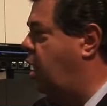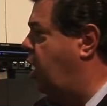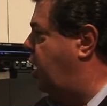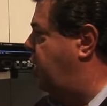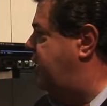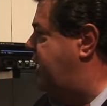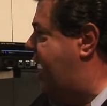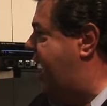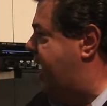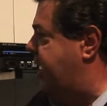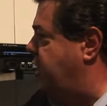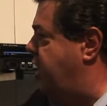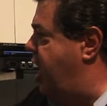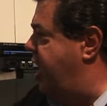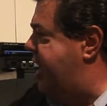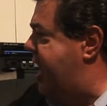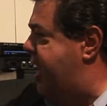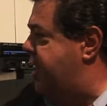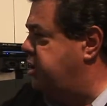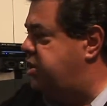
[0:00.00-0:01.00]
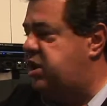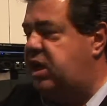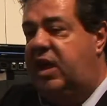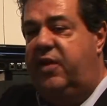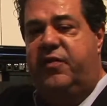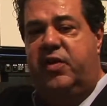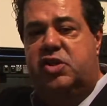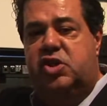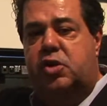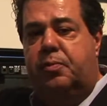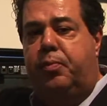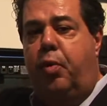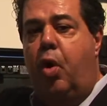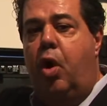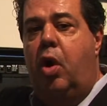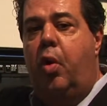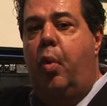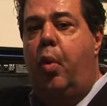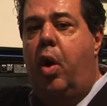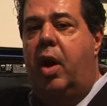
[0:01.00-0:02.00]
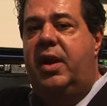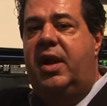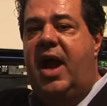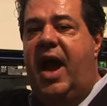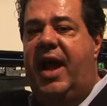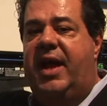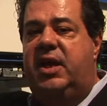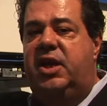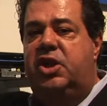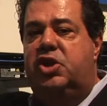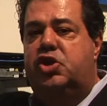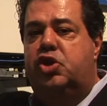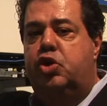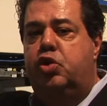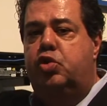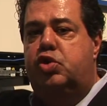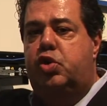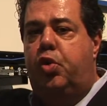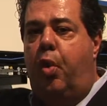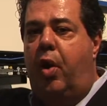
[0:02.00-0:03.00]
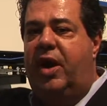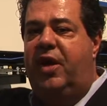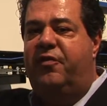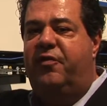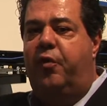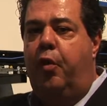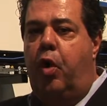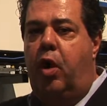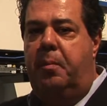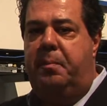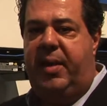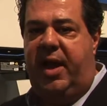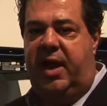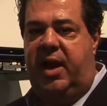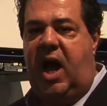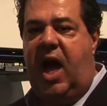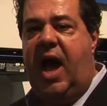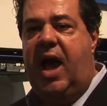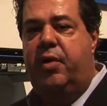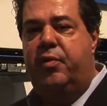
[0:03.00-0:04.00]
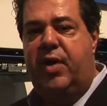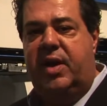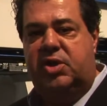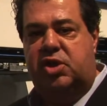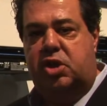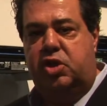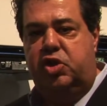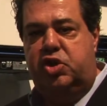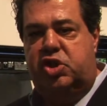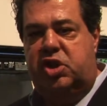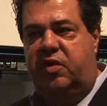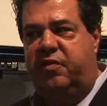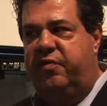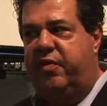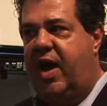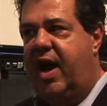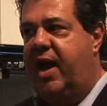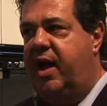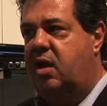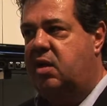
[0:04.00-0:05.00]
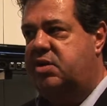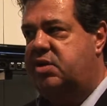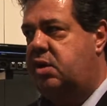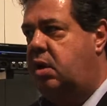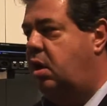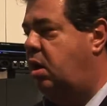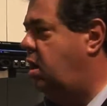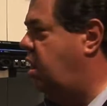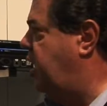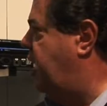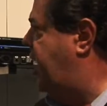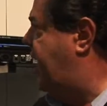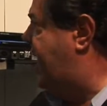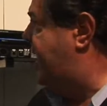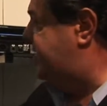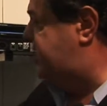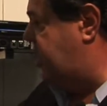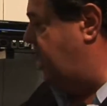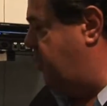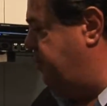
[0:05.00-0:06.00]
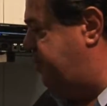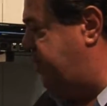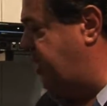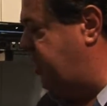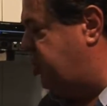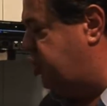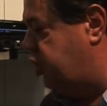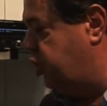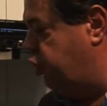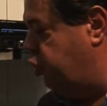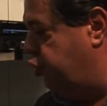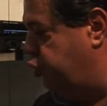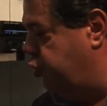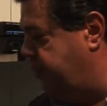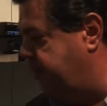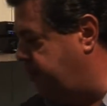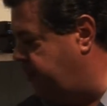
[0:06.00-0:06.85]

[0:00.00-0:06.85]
The analog outs even support 192 24-bit high-resolution files, SNP2.